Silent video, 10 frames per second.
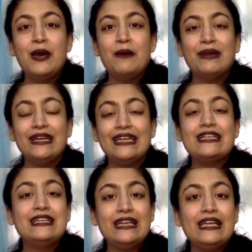but it
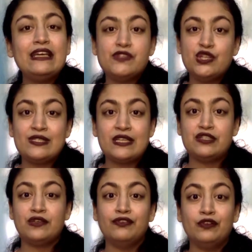really gives you a sense
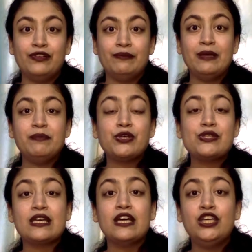of fulfillment
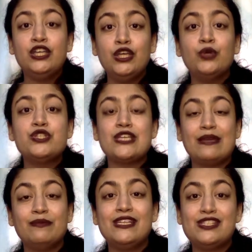because a huge
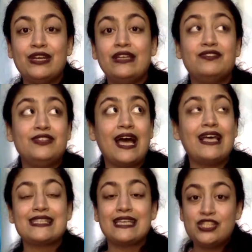administrative
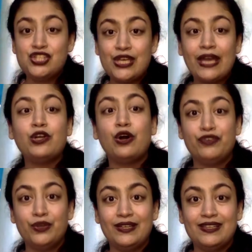task is checked off
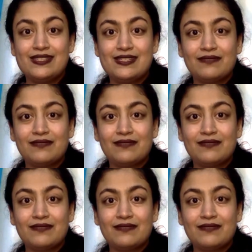your list.